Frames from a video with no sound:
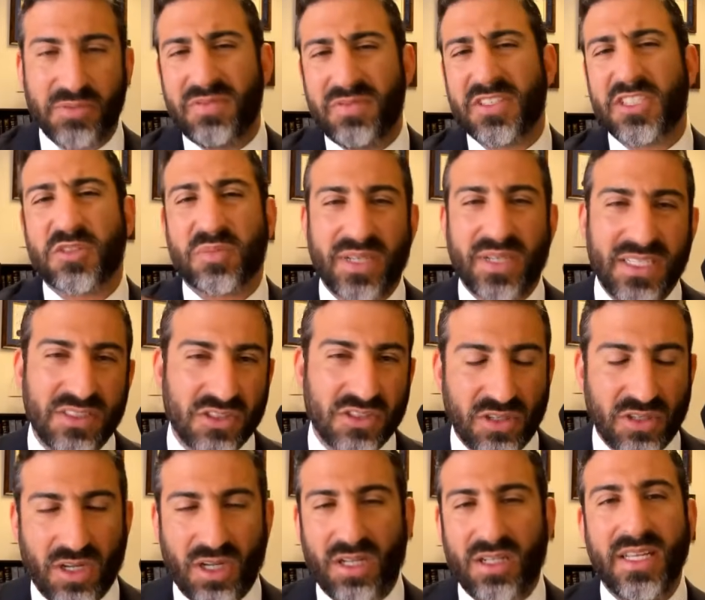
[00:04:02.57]
And we've explained this
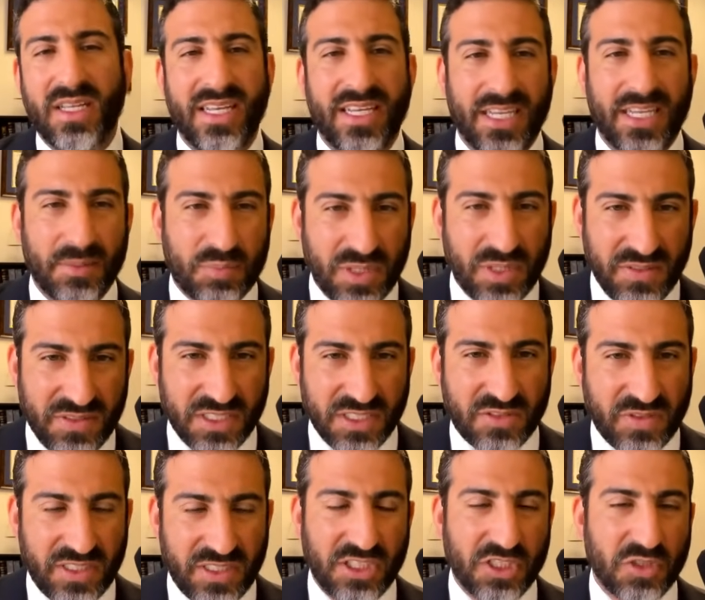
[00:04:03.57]
all in
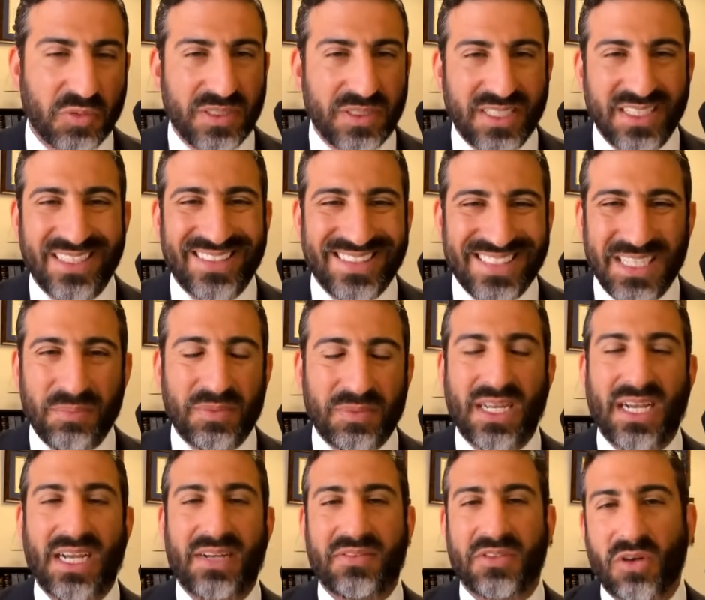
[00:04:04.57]
previous videos. We did a deep
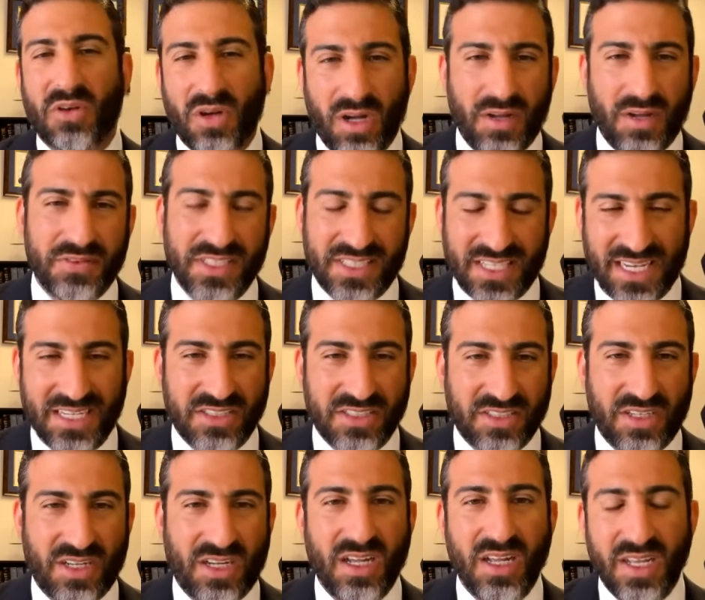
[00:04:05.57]
dive in all of the
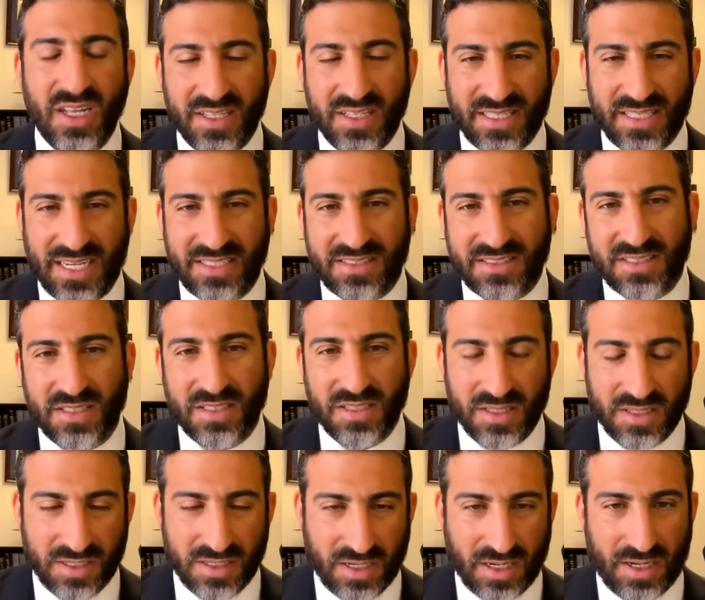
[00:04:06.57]
case law that's
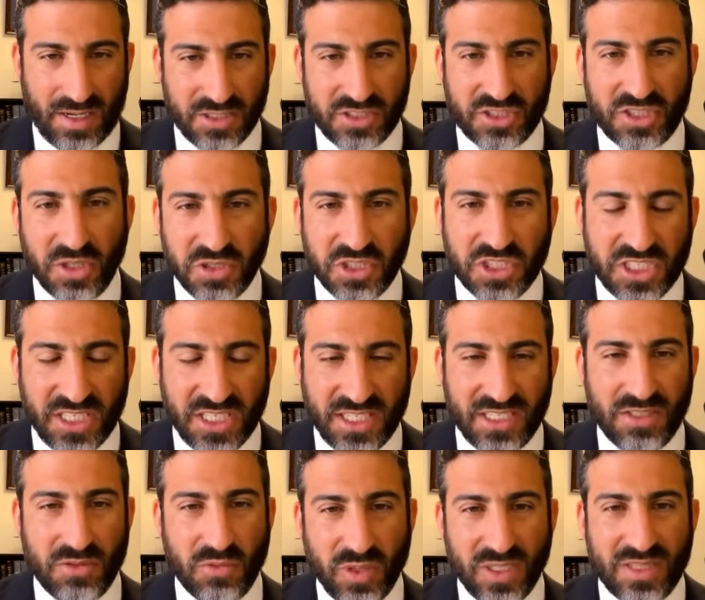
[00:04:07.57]
Uh,
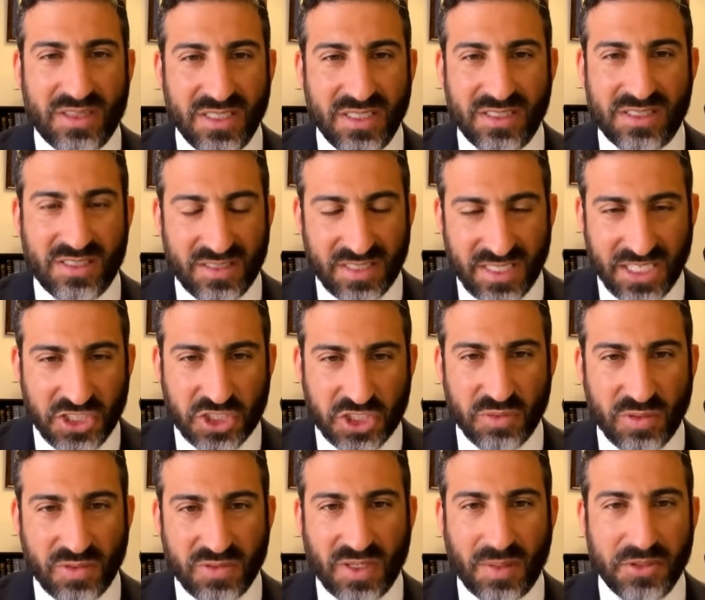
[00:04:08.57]
associated with this
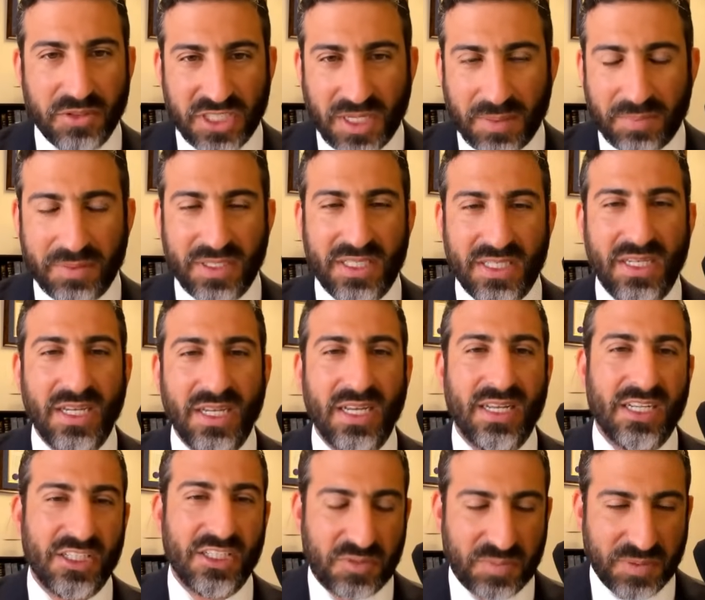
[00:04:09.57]
issue of double jeopardy,
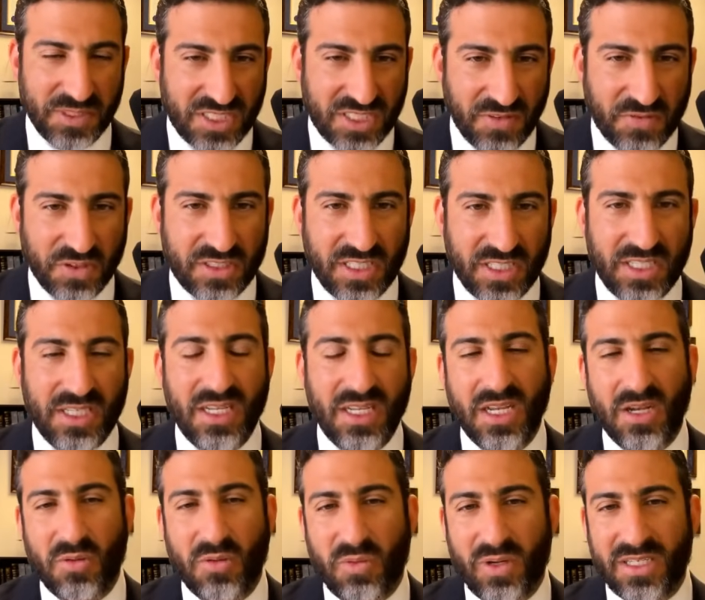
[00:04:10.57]
specifically
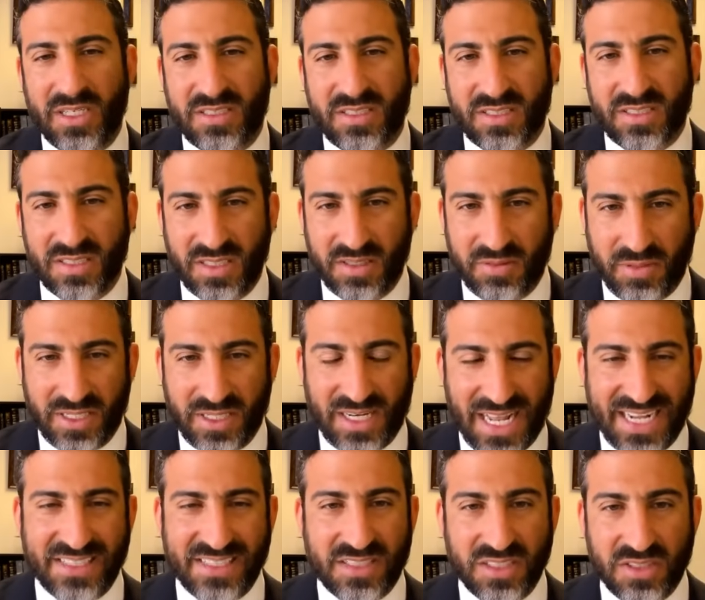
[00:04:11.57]
when it's when it
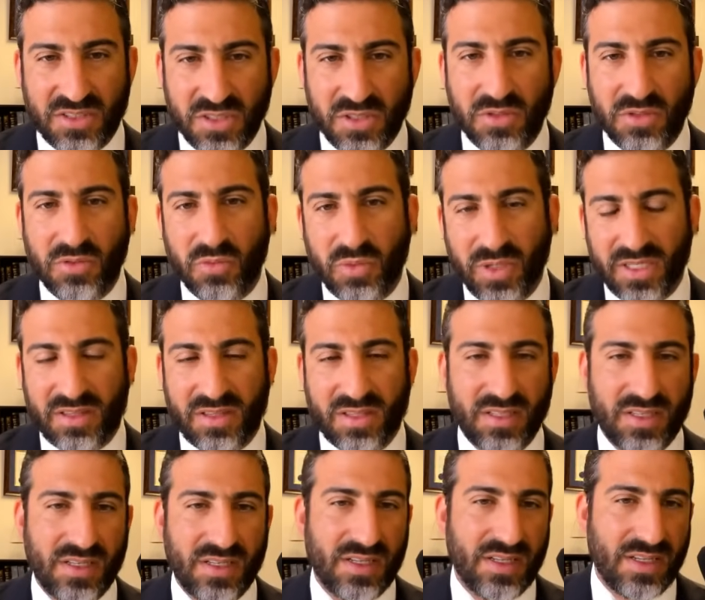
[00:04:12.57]
has to do with